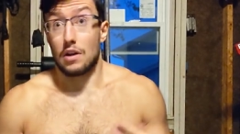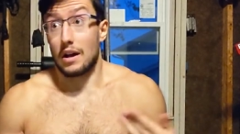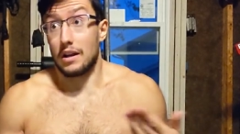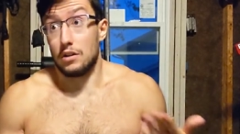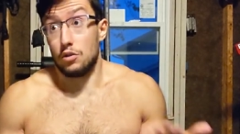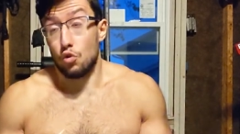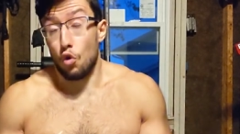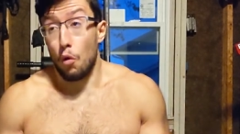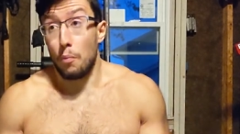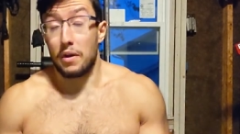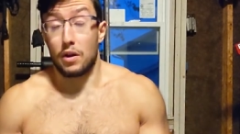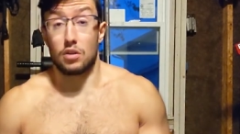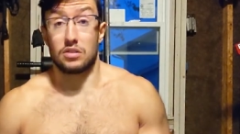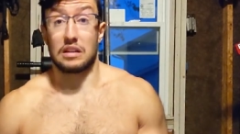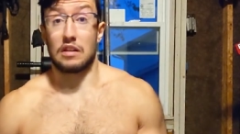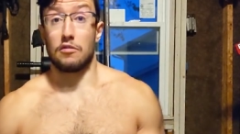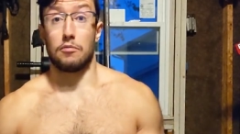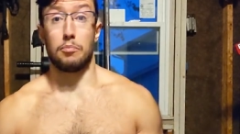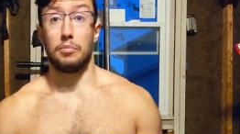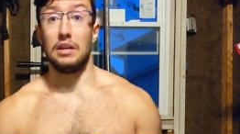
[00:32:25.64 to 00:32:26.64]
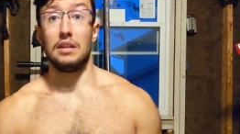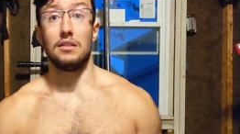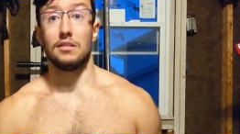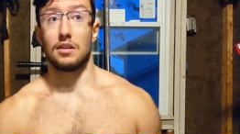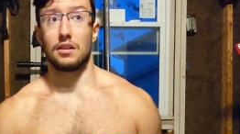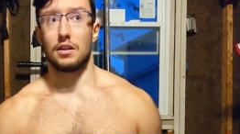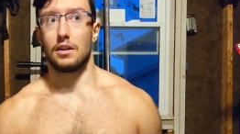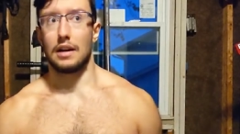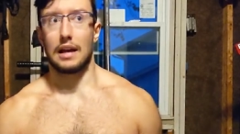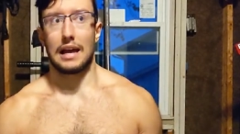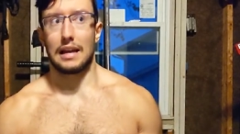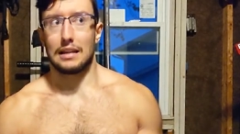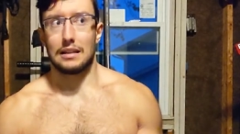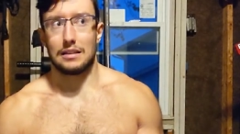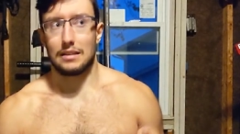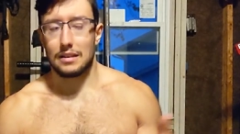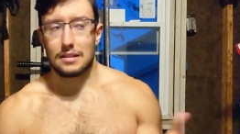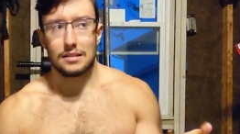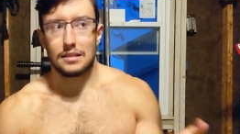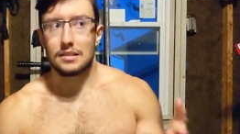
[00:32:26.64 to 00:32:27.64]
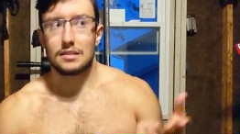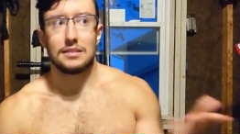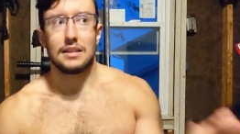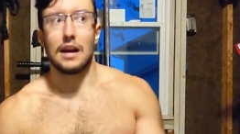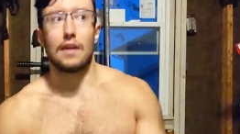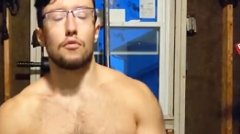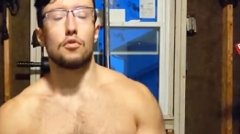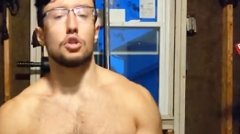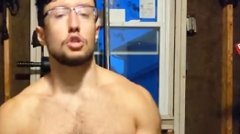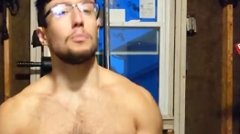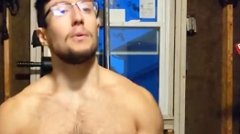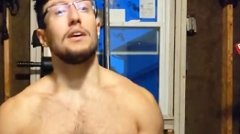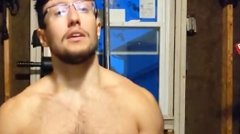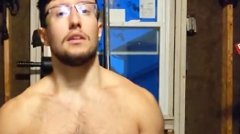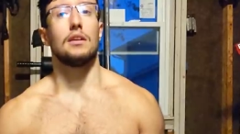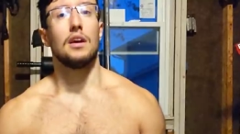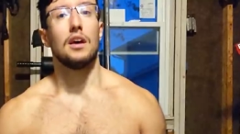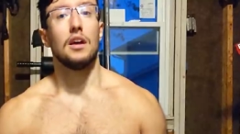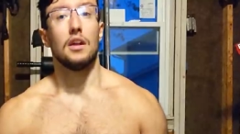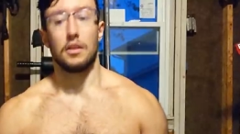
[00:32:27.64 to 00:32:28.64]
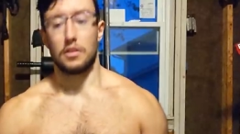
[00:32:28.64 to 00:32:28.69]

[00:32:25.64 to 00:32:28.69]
I know because I've been there. And this is the average man.